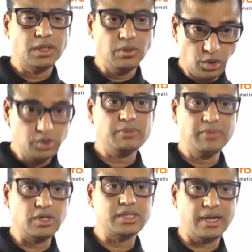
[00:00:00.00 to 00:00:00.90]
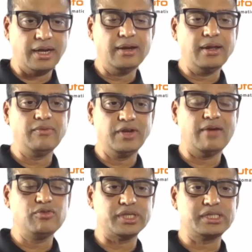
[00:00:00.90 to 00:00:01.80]
use it because we
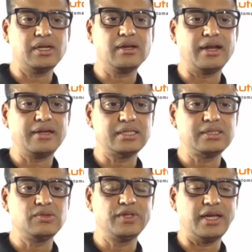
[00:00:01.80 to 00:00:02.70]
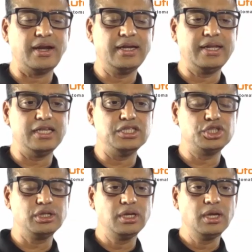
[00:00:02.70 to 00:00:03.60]
have those Excel connectors with our ETL
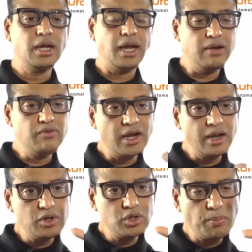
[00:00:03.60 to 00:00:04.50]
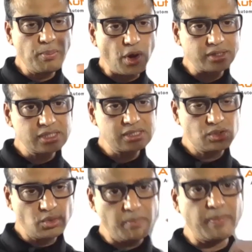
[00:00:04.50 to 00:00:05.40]
engine, and we are able to process
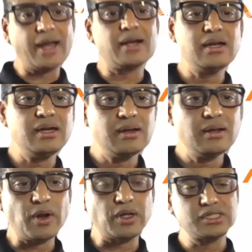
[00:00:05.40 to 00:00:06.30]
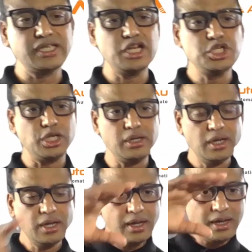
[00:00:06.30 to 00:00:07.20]
through a parallel processing
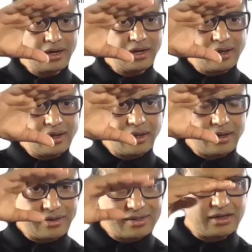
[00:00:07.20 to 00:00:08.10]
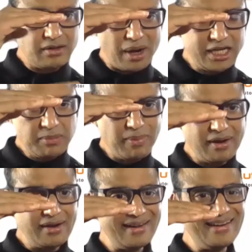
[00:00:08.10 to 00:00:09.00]
engine multiple
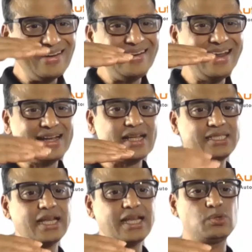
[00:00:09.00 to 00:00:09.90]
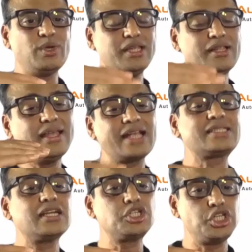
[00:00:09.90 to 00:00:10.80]
data sets within the
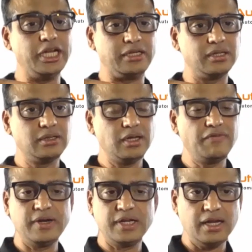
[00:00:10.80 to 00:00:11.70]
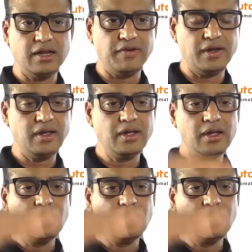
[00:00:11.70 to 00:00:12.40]
Excel sheet. If an